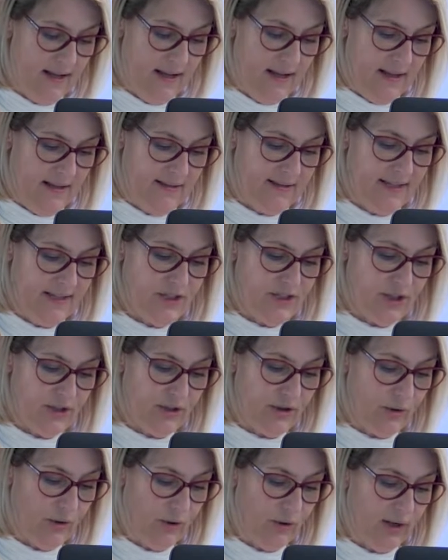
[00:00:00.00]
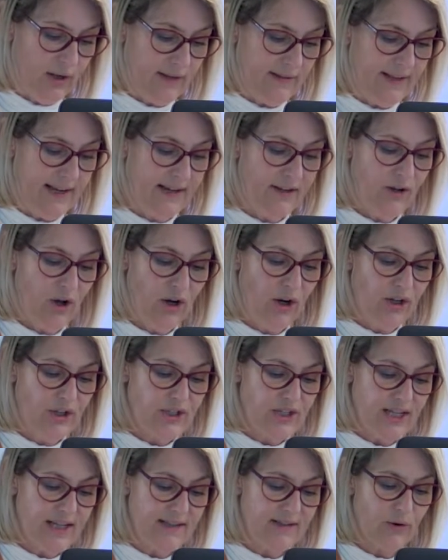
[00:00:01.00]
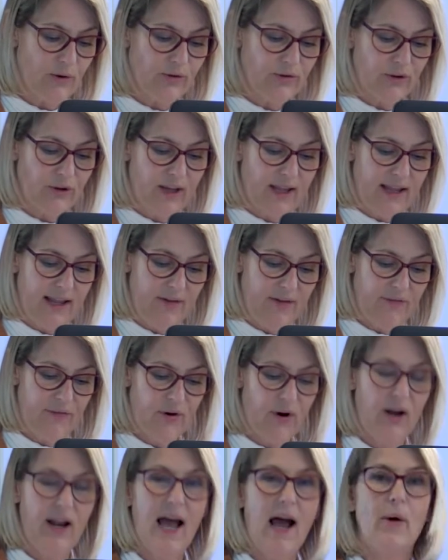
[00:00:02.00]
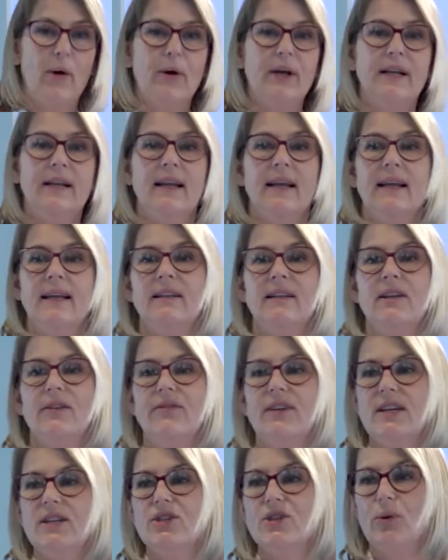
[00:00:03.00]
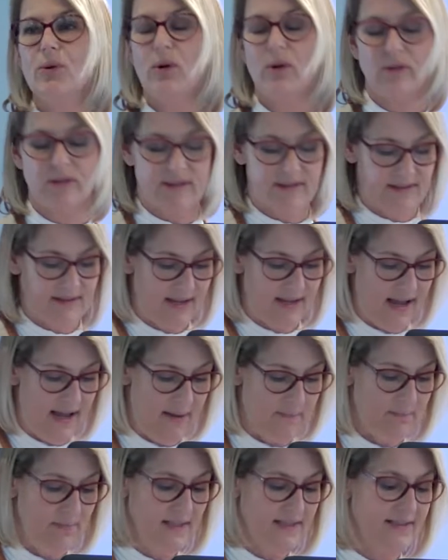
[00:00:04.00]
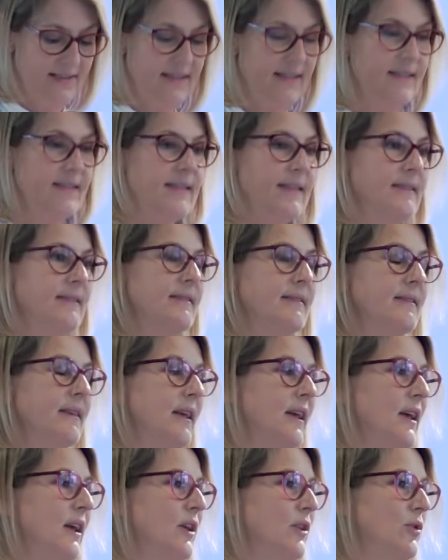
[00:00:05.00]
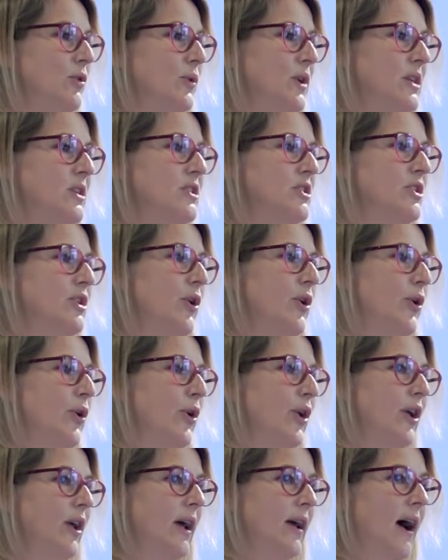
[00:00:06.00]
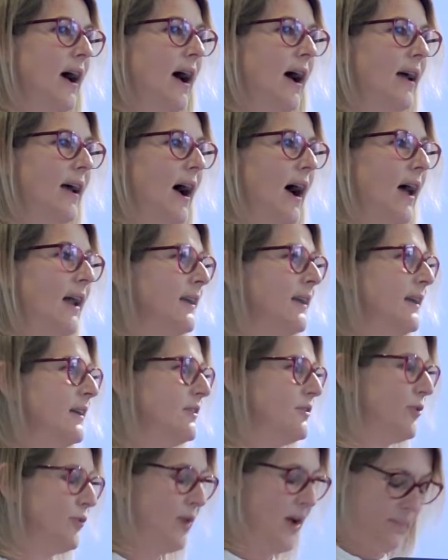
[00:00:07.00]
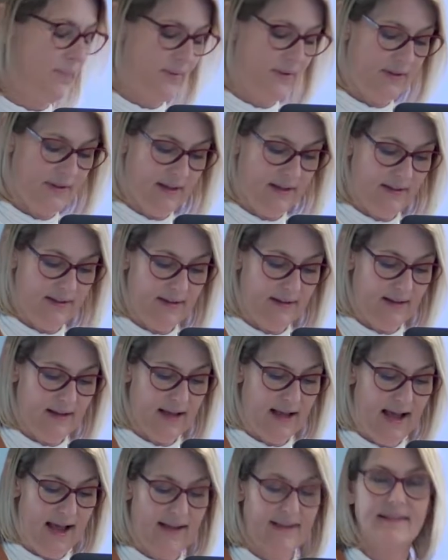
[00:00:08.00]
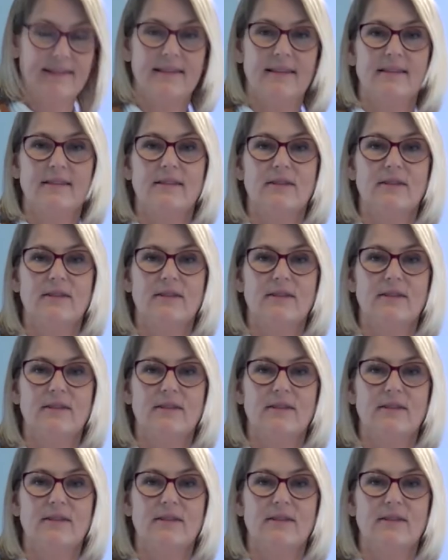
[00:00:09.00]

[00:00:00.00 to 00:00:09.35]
Digital technology is also key for allowing individuals and businesses to enjoy uninterrupted access